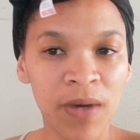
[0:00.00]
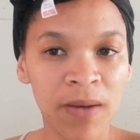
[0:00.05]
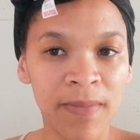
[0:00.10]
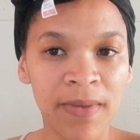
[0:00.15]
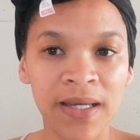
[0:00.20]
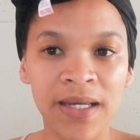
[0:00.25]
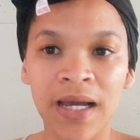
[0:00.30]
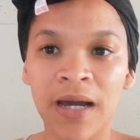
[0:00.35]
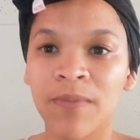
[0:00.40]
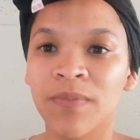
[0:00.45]
my
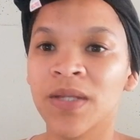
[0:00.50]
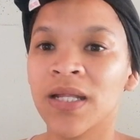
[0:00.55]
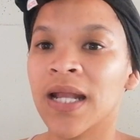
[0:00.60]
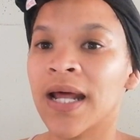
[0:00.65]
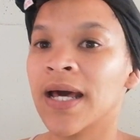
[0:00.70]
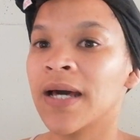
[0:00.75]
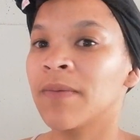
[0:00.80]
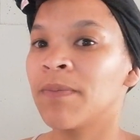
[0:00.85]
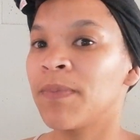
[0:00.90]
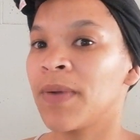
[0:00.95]
makeup, then
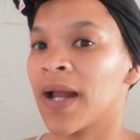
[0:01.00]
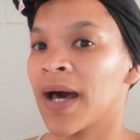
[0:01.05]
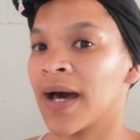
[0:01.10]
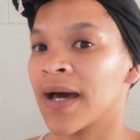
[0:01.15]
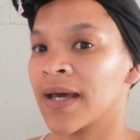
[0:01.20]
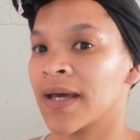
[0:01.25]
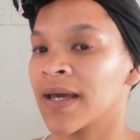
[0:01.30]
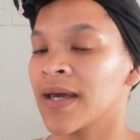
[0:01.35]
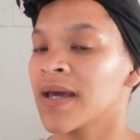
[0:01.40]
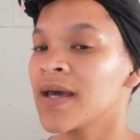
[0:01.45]
I
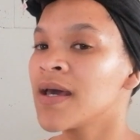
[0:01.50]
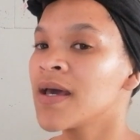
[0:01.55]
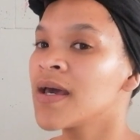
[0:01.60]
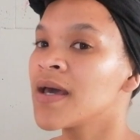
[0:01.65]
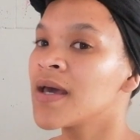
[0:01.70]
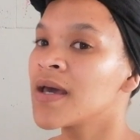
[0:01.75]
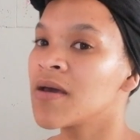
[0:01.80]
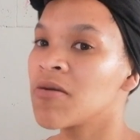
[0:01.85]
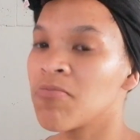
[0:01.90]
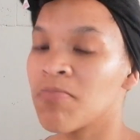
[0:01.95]
apply
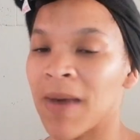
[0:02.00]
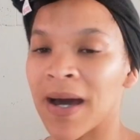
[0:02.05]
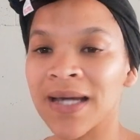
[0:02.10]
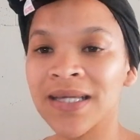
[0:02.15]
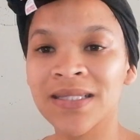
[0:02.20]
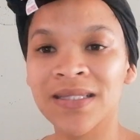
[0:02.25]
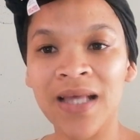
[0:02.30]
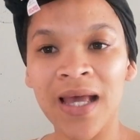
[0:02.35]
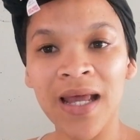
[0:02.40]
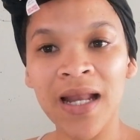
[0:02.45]
my
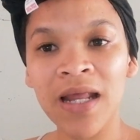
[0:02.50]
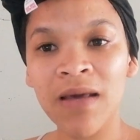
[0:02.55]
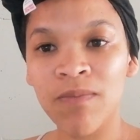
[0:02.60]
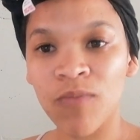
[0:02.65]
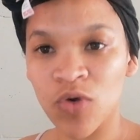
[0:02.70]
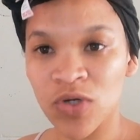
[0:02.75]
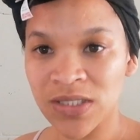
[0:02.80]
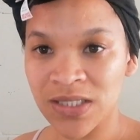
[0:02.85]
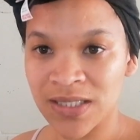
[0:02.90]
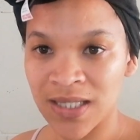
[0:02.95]
daily
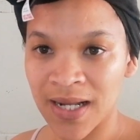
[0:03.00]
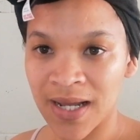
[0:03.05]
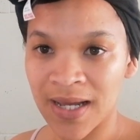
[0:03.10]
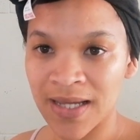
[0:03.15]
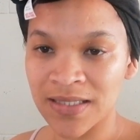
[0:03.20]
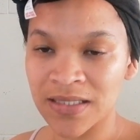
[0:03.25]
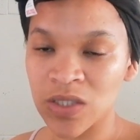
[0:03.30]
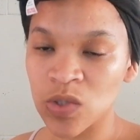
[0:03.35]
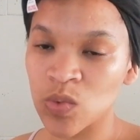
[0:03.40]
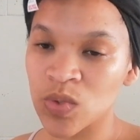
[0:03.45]

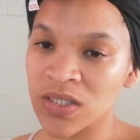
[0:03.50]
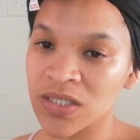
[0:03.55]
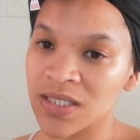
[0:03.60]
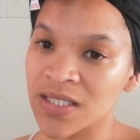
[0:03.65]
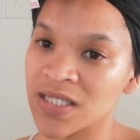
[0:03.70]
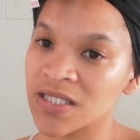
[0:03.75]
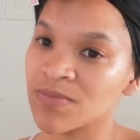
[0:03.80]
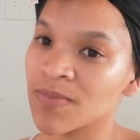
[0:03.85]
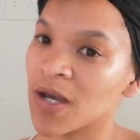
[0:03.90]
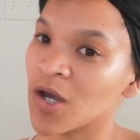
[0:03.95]
moisturizer, which
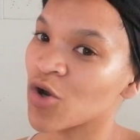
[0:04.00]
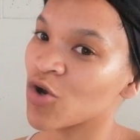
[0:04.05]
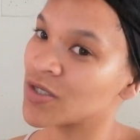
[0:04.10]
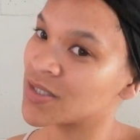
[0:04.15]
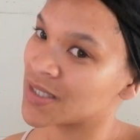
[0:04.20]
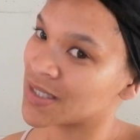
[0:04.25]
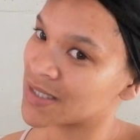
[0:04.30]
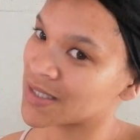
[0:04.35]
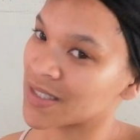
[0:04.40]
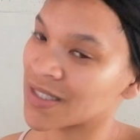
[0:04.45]
is my
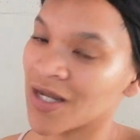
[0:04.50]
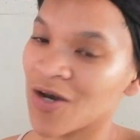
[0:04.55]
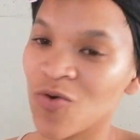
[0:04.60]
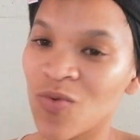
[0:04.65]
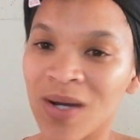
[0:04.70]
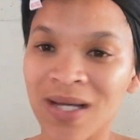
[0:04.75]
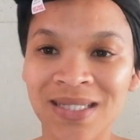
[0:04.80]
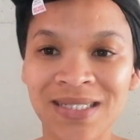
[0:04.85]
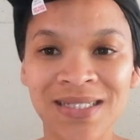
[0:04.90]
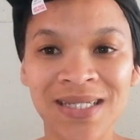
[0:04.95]
conditioner
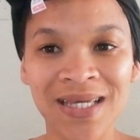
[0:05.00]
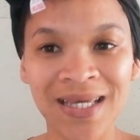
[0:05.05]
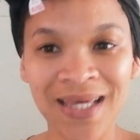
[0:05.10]
once